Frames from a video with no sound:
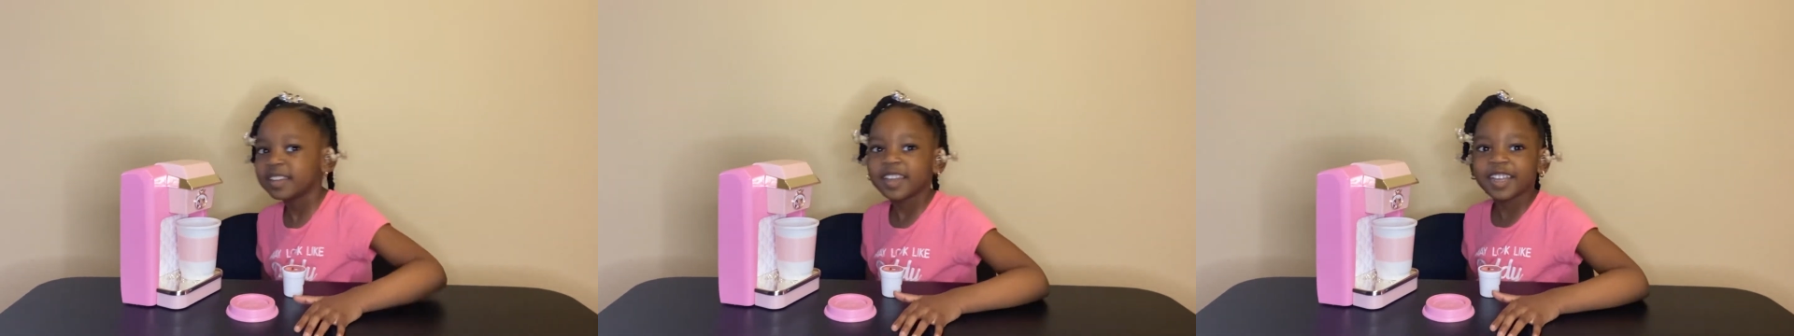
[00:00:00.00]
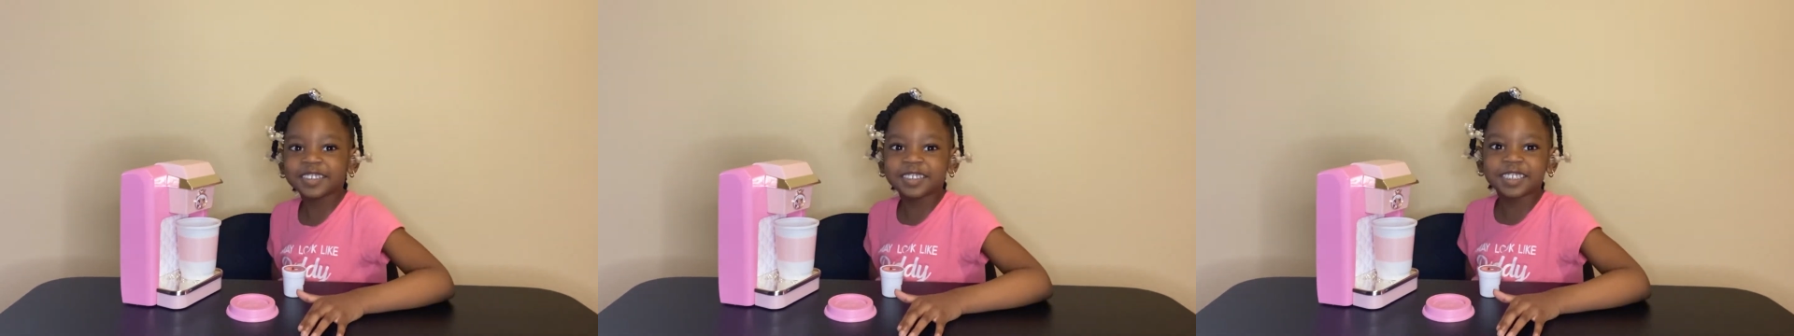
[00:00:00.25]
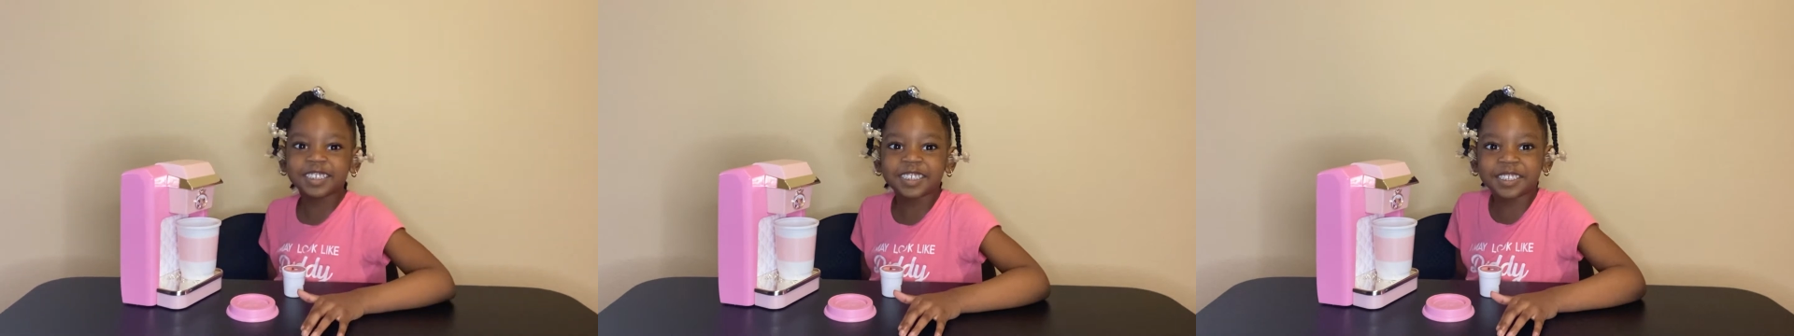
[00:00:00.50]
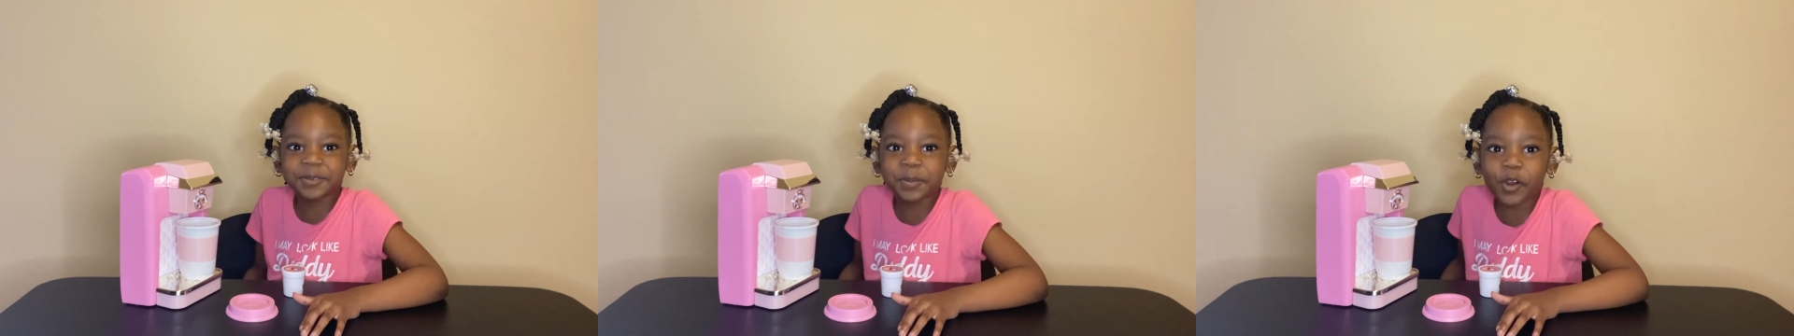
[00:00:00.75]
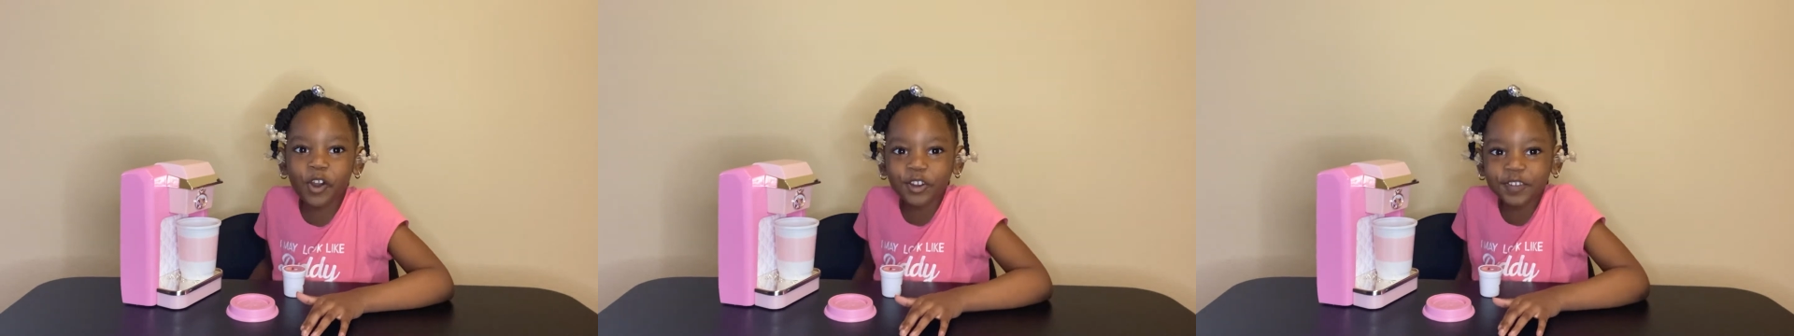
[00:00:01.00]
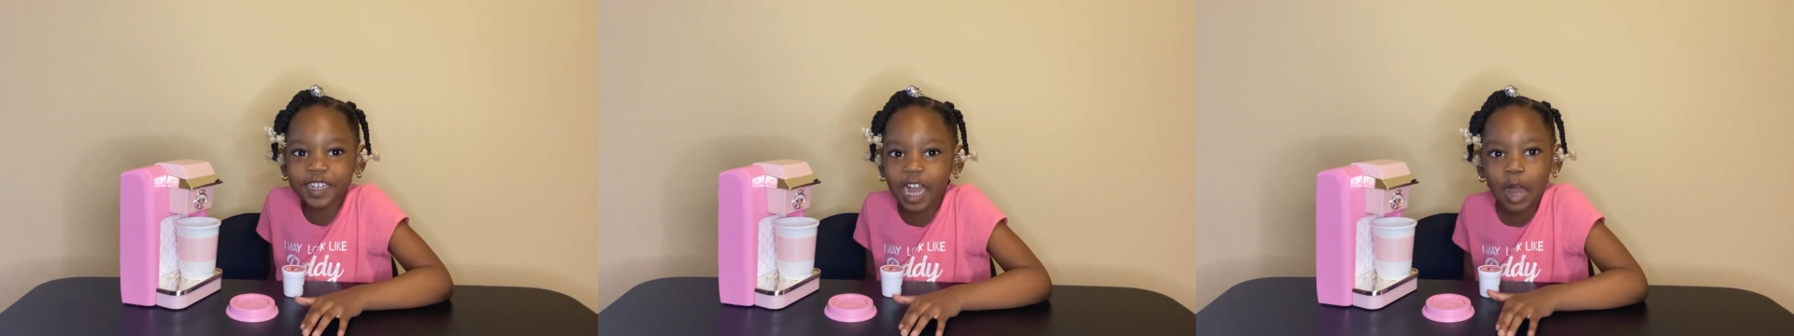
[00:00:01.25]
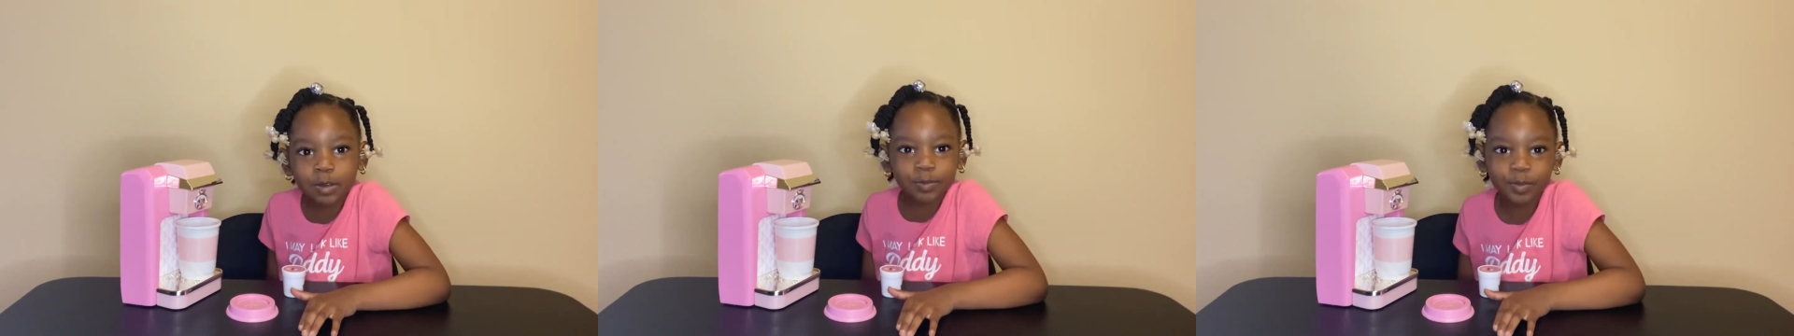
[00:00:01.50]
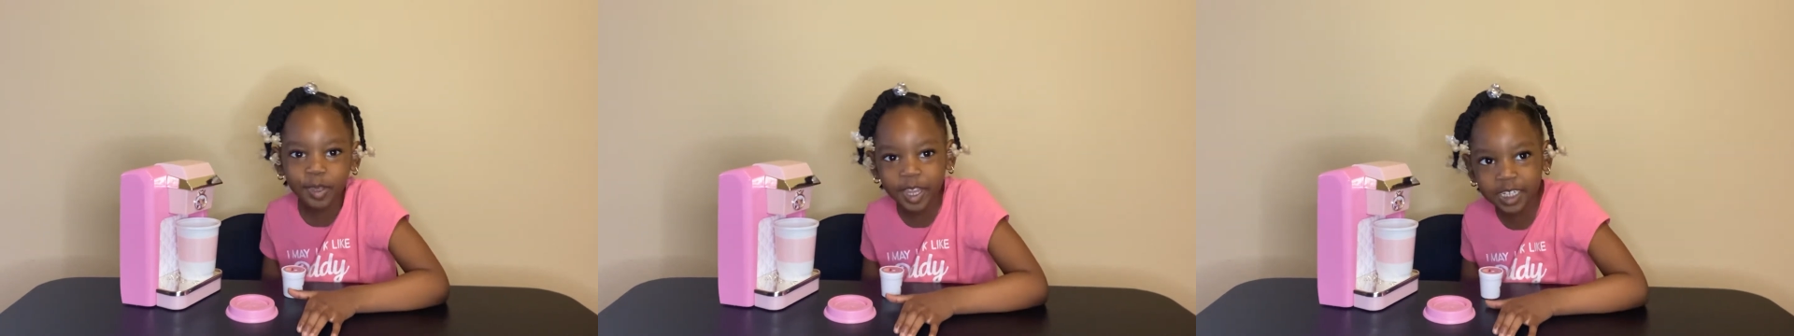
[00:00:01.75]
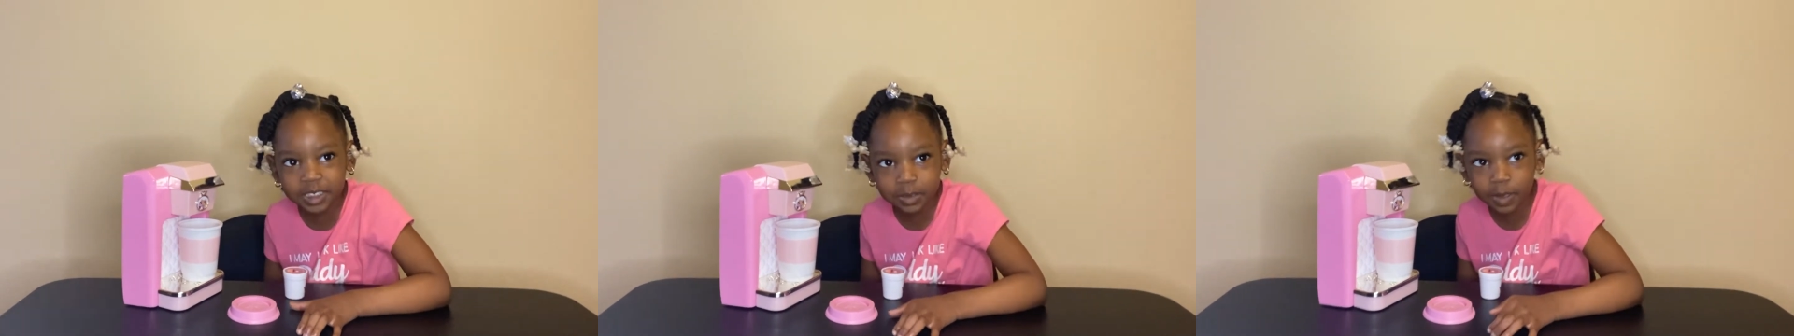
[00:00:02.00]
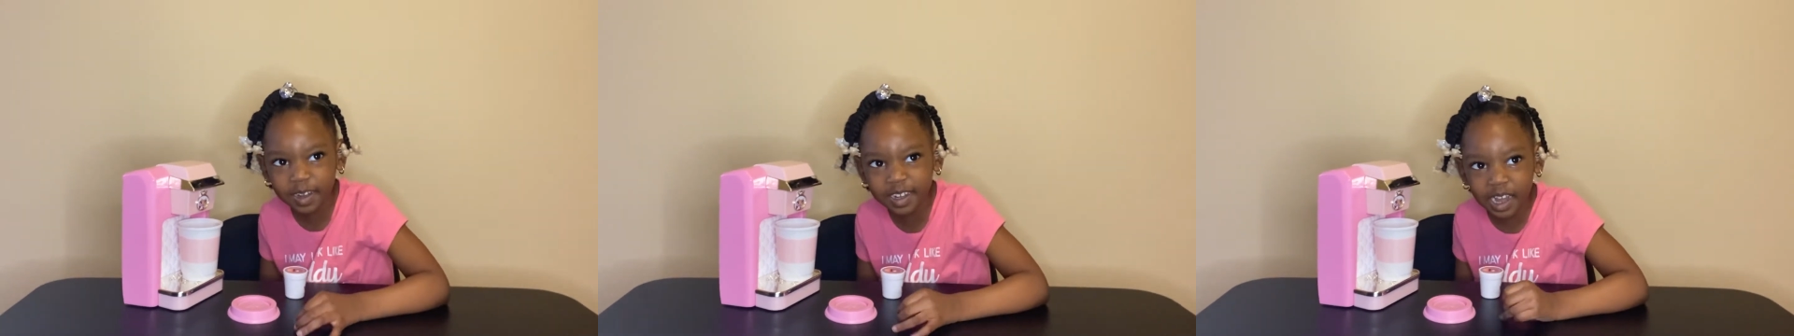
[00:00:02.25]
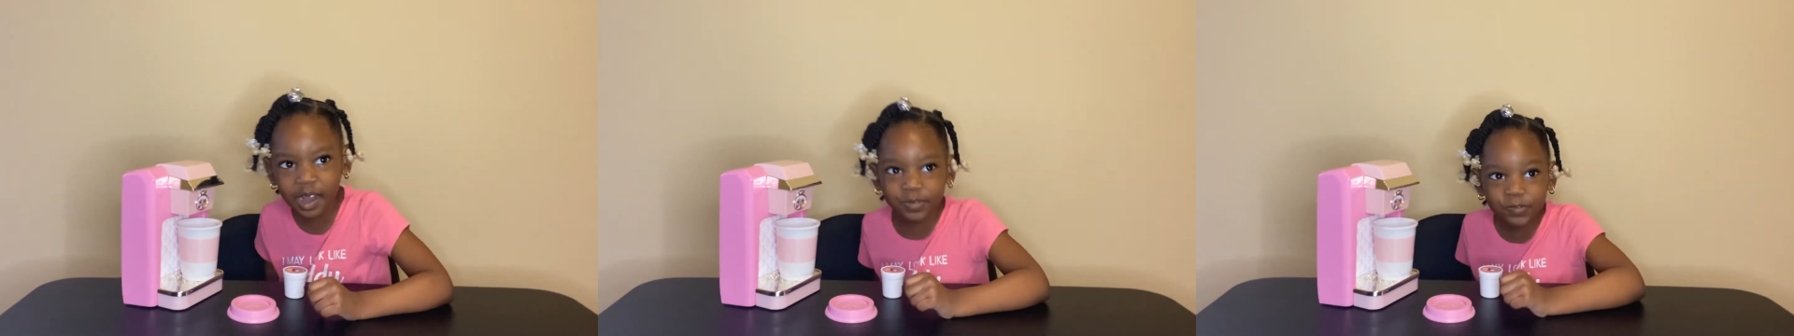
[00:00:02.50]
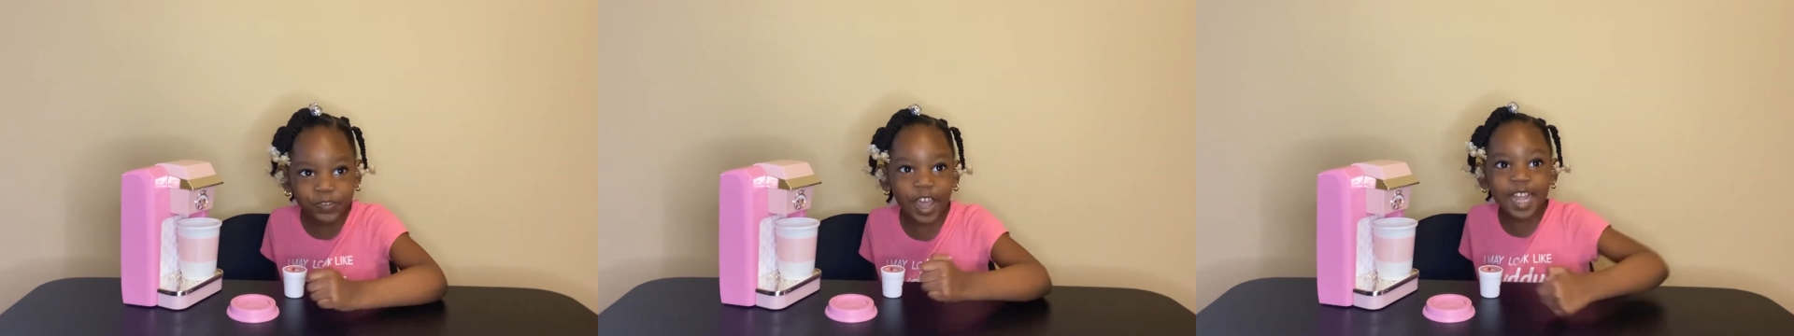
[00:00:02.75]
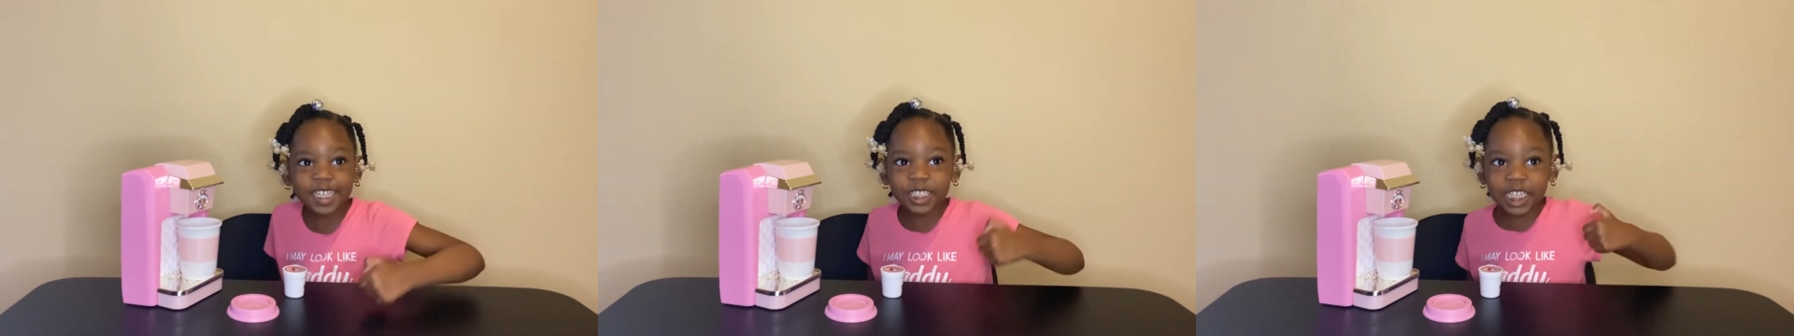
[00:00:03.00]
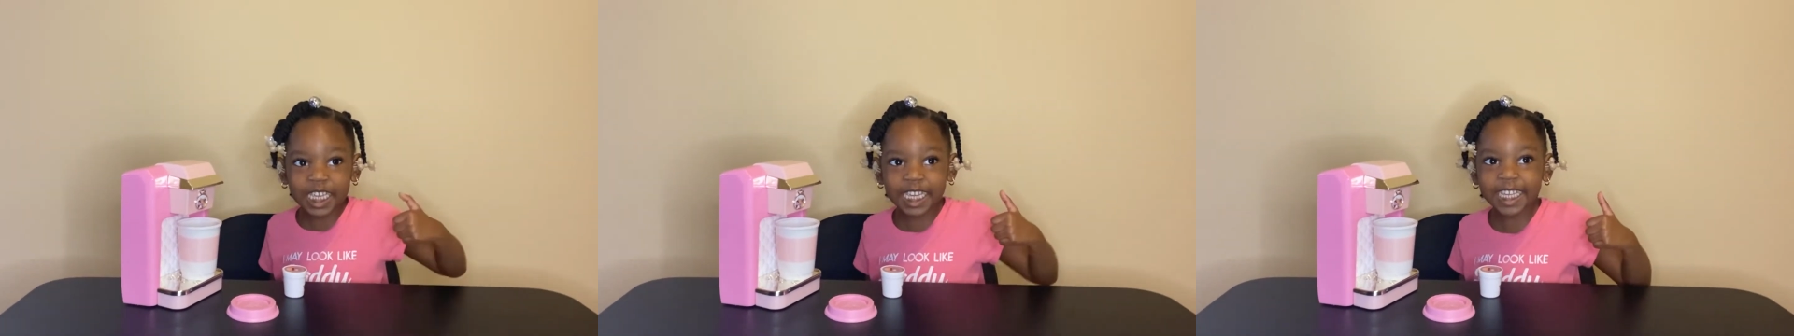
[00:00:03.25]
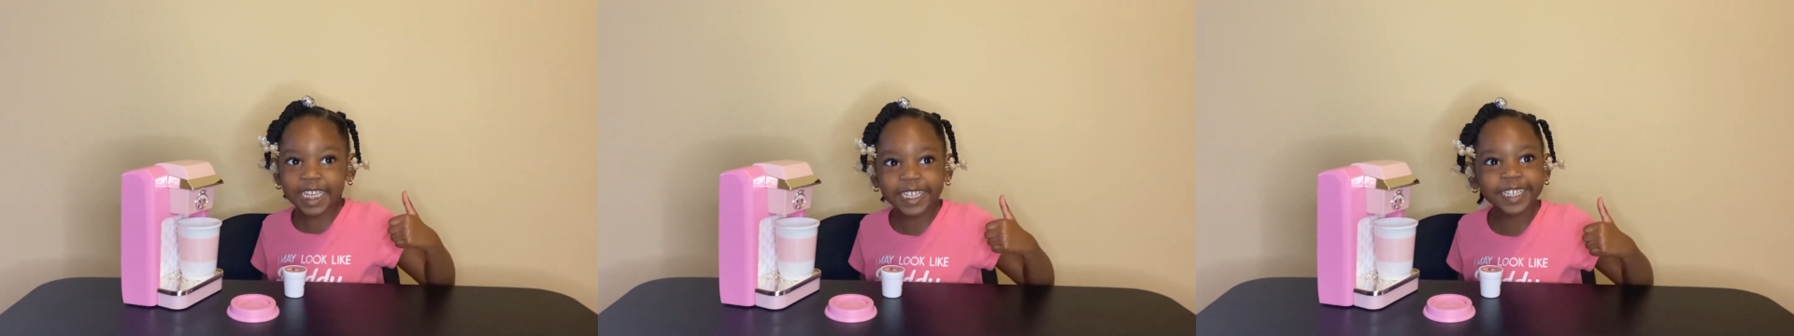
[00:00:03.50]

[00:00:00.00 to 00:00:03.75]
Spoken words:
It's pouring out fake tea.